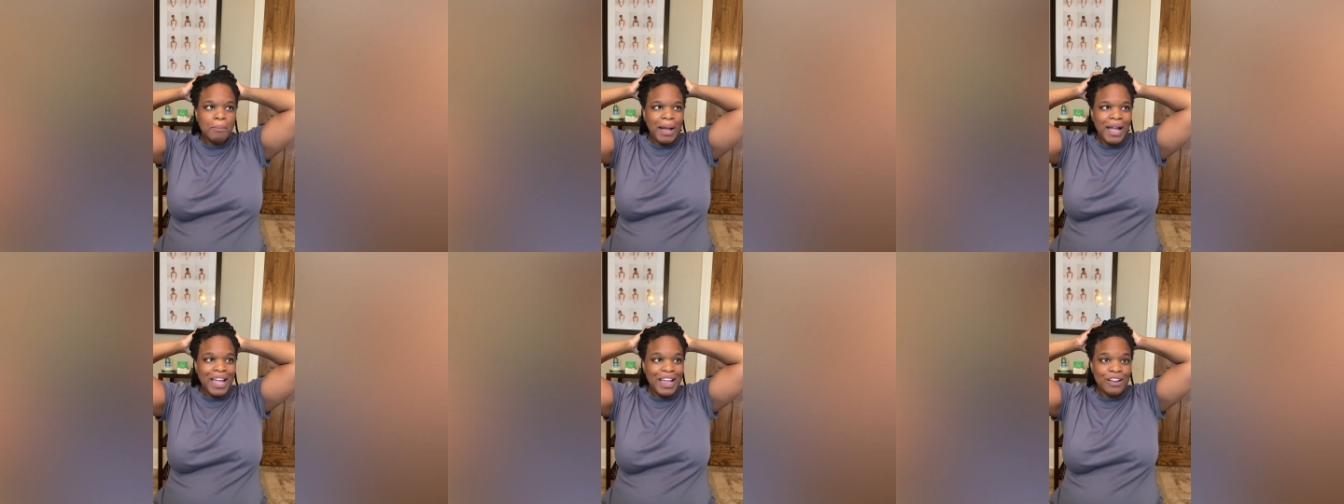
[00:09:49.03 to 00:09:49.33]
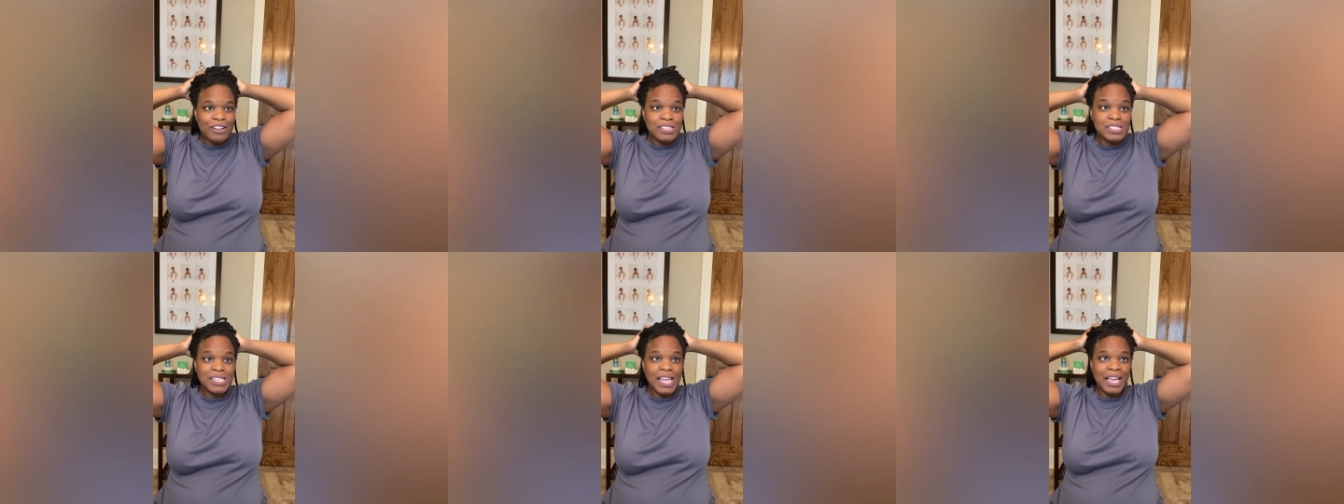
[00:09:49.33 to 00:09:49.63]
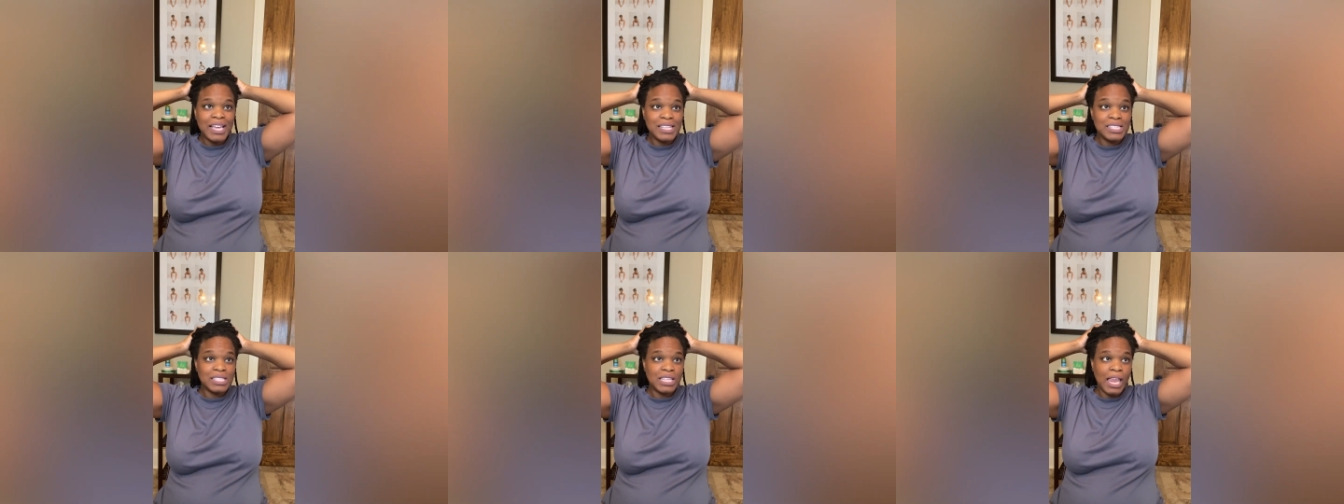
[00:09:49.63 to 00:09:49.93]
my hair
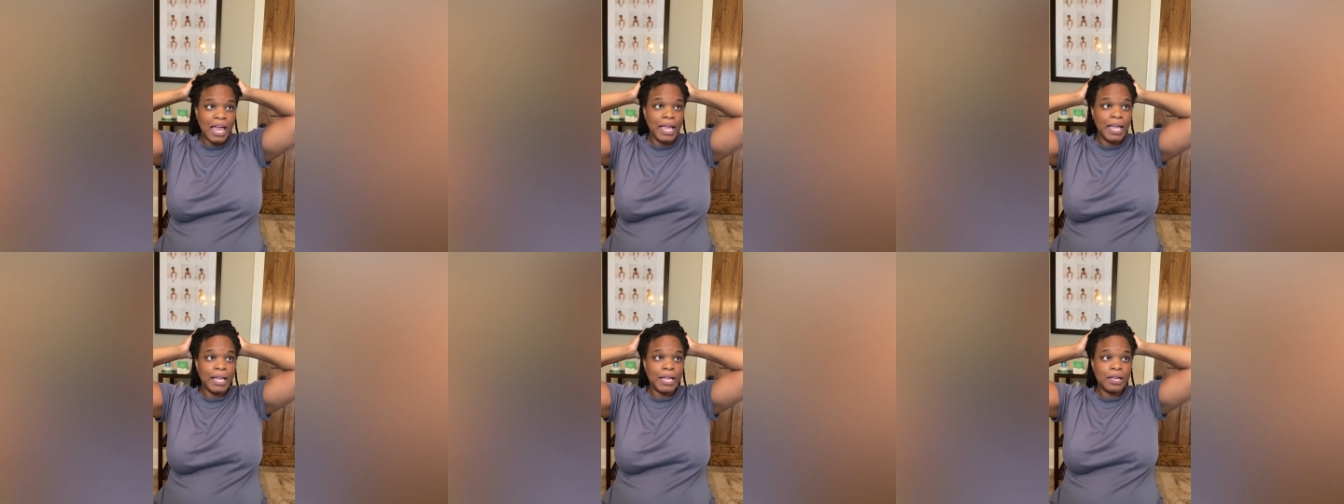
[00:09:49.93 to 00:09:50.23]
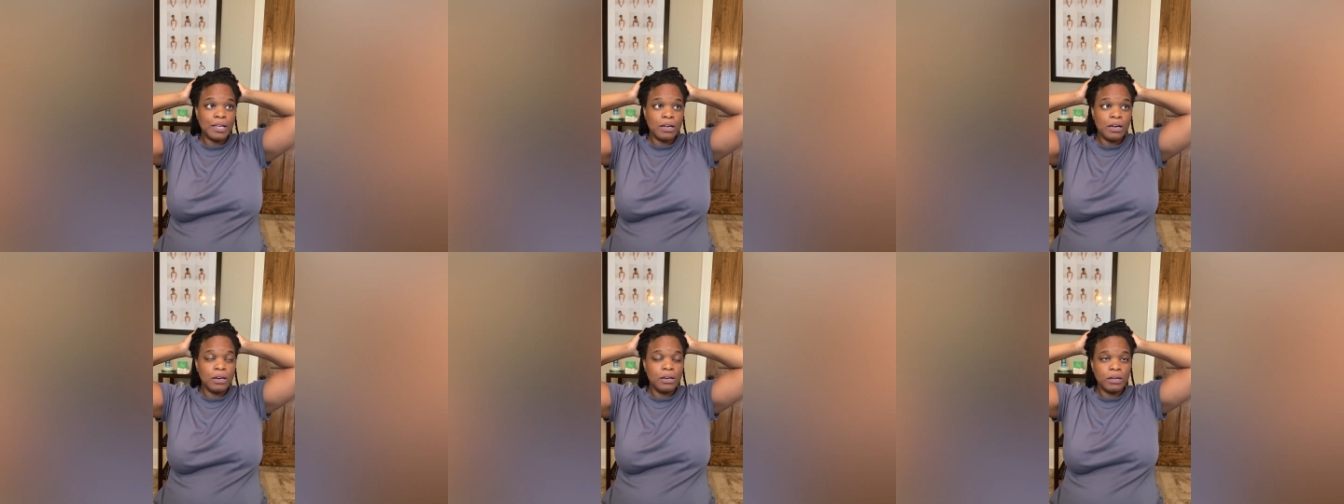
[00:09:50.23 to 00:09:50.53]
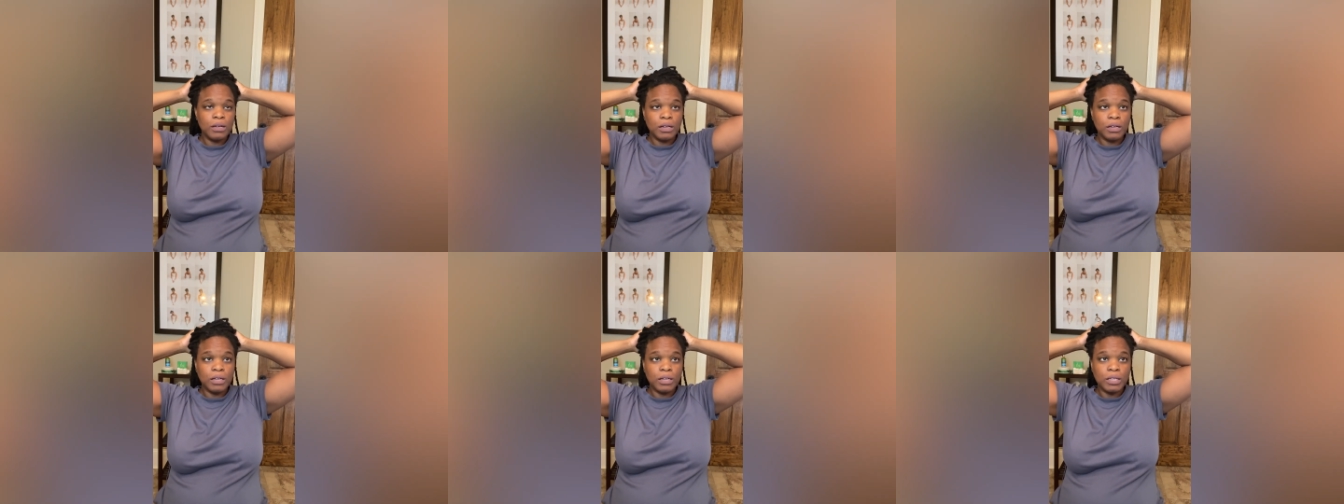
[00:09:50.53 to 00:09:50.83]
stays like
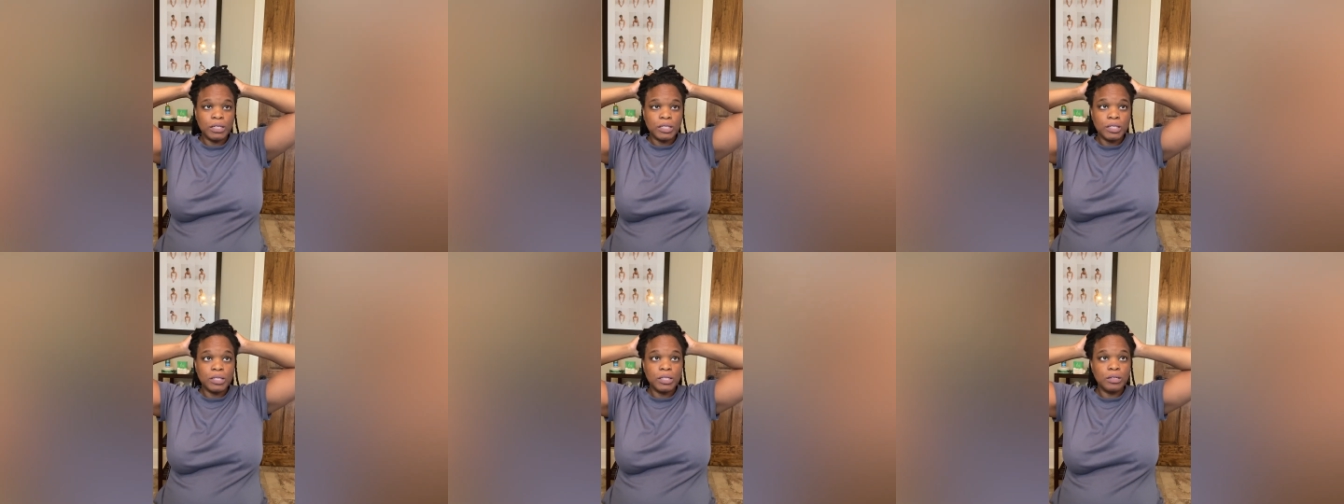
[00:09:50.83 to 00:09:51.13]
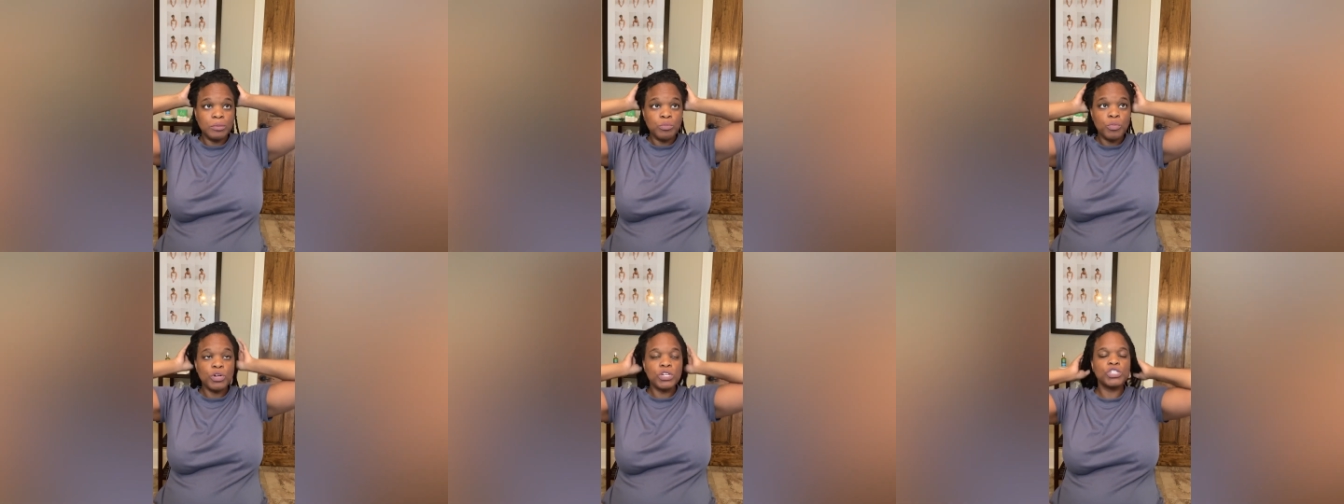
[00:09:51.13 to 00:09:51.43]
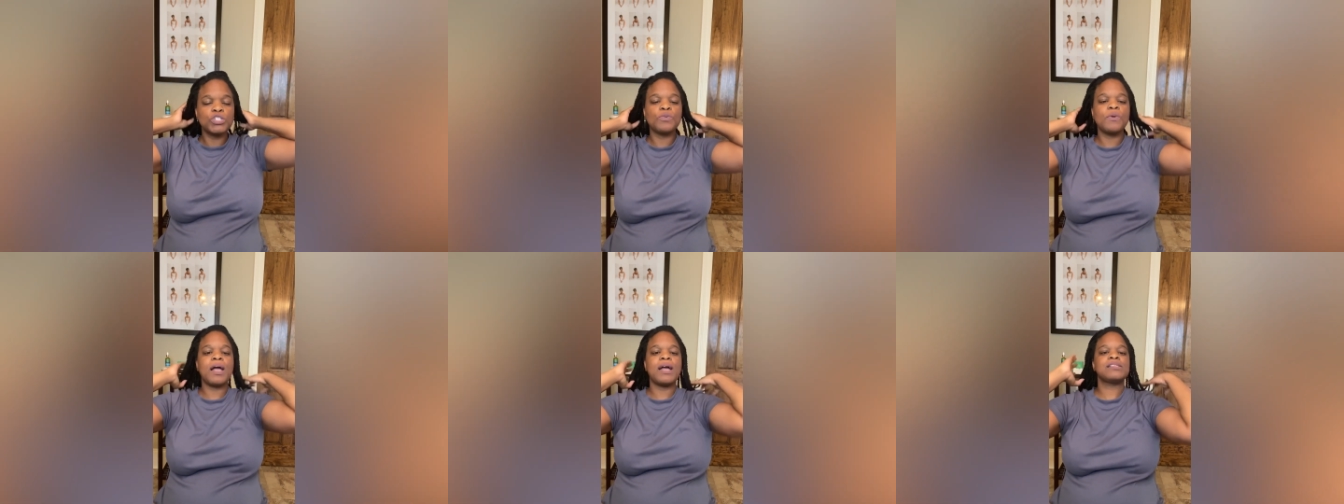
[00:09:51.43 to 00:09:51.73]

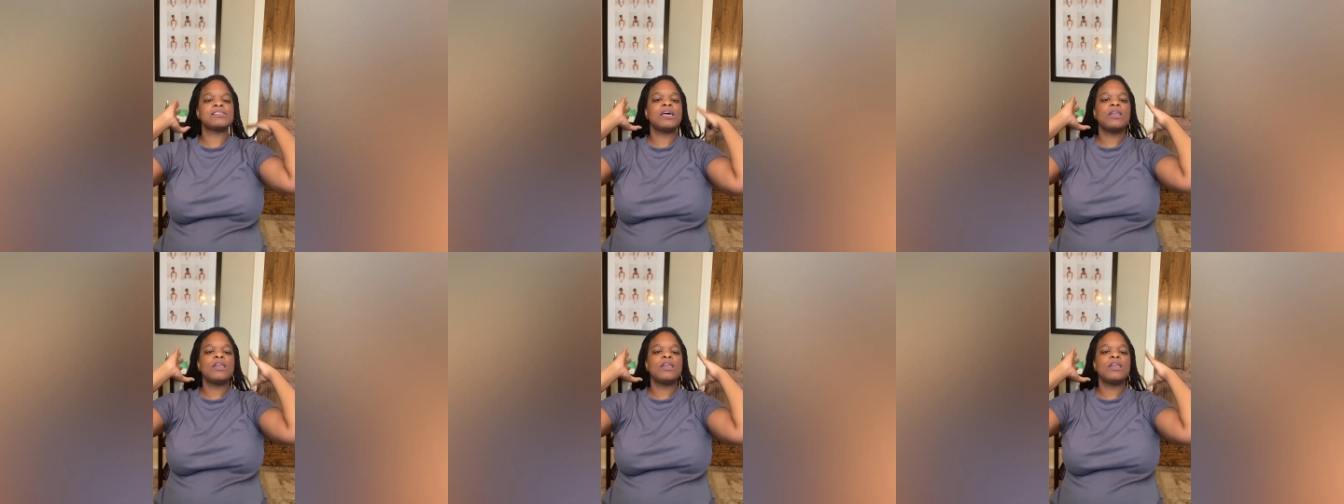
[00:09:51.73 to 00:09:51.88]
moisturized.